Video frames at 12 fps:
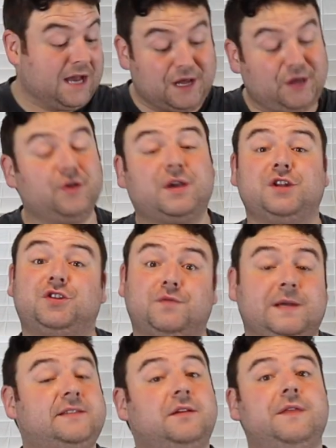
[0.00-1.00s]
Now you can
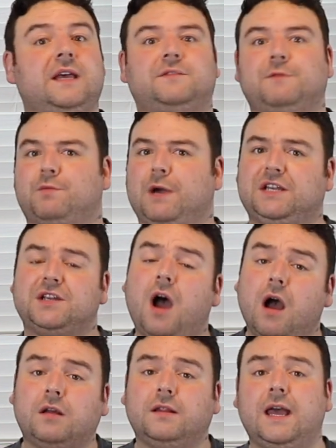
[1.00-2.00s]
drizzle this with white
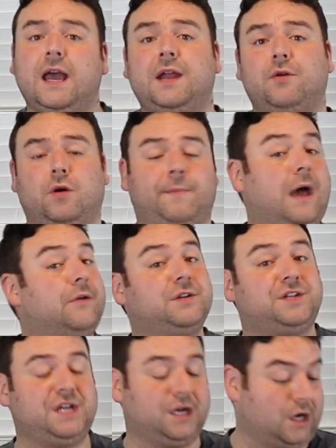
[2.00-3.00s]
chocolate or
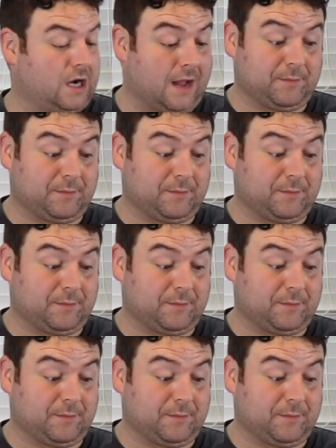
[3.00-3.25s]
powdered sugar.